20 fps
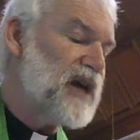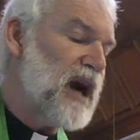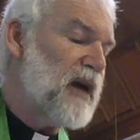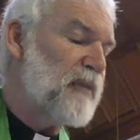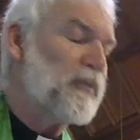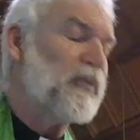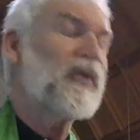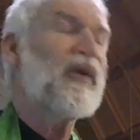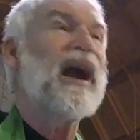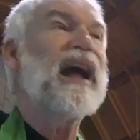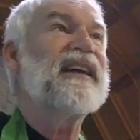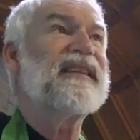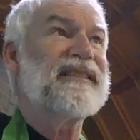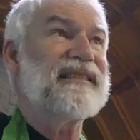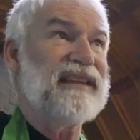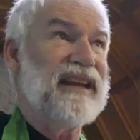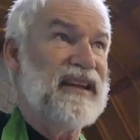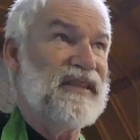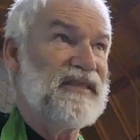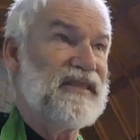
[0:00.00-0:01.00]
are
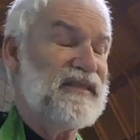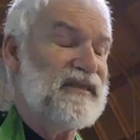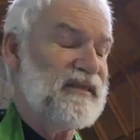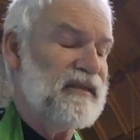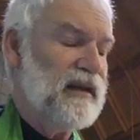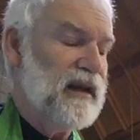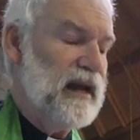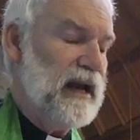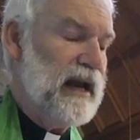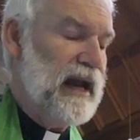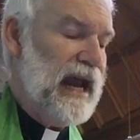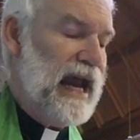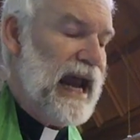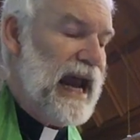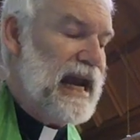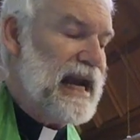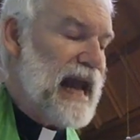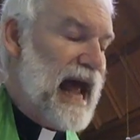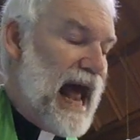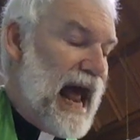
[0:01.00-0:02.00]
priceless. And